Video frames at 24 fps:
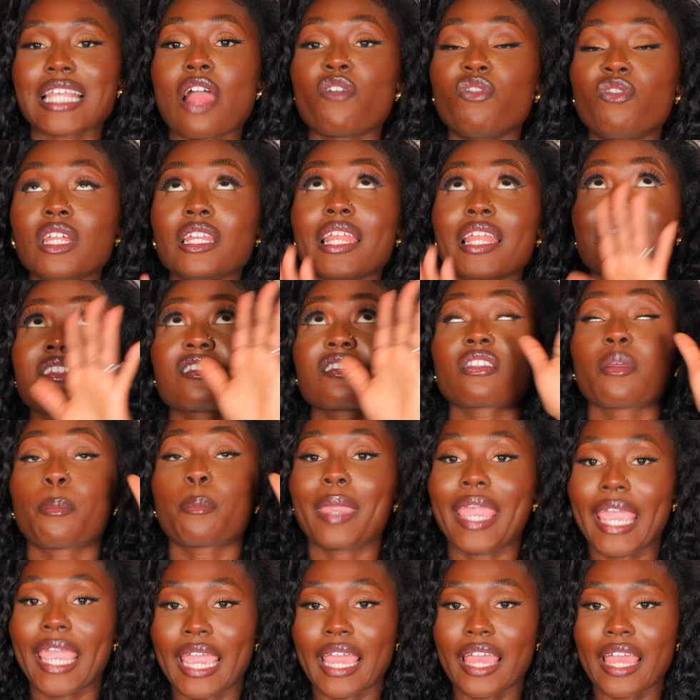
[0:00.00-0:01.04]
I really liked the
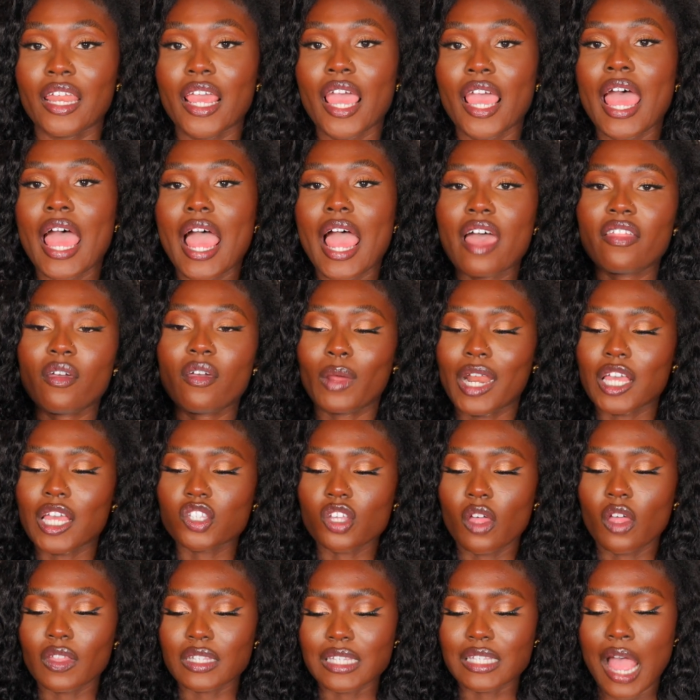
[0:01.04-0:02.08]
pant, and then when I
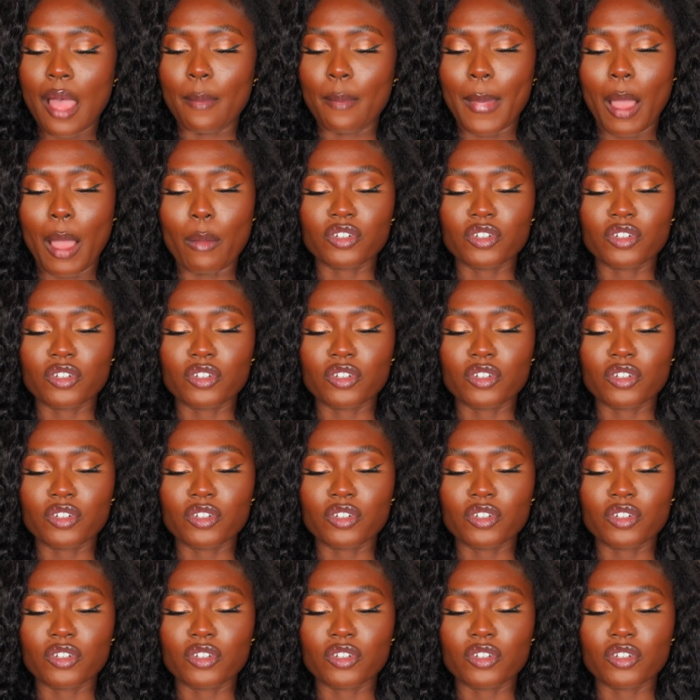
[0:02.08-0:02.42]
saw the top,